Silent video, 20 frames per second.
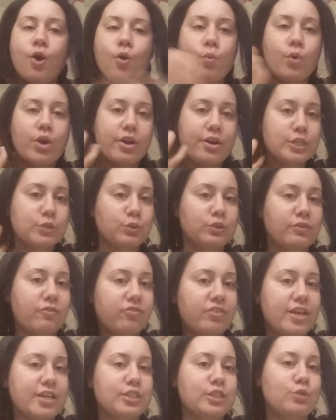whereas with the
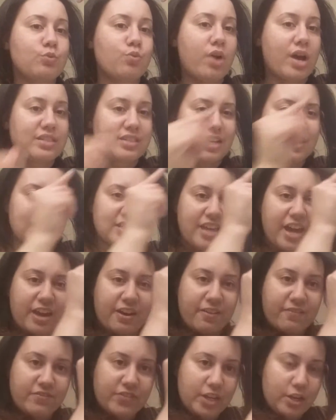flexi rods, I just
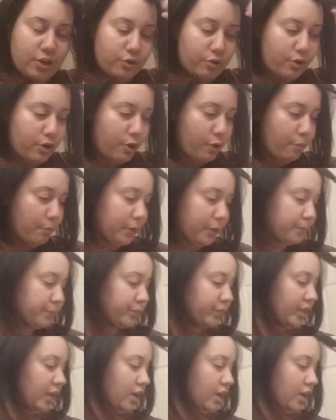kind of finger combing.